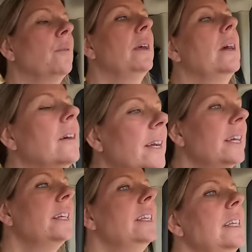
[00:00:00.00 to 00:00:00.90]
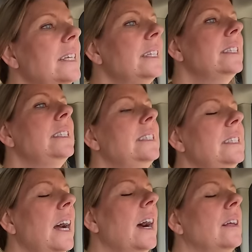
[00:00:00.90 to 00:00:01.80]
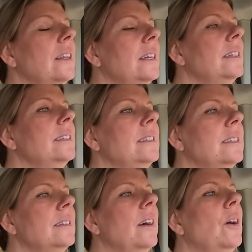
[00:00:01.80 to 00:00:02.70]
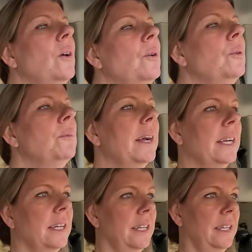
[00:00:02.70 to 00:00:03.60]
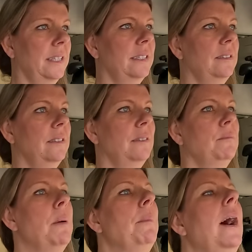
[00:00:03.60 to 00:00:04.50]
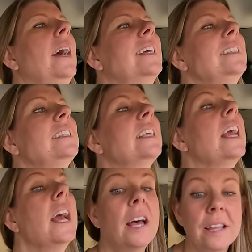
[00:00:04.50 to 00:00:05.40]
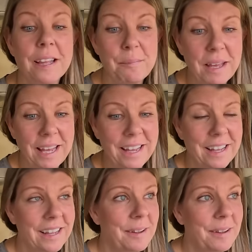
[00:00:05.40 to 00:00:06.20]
We are in Dallas. Oh my goodness, my back is killing me.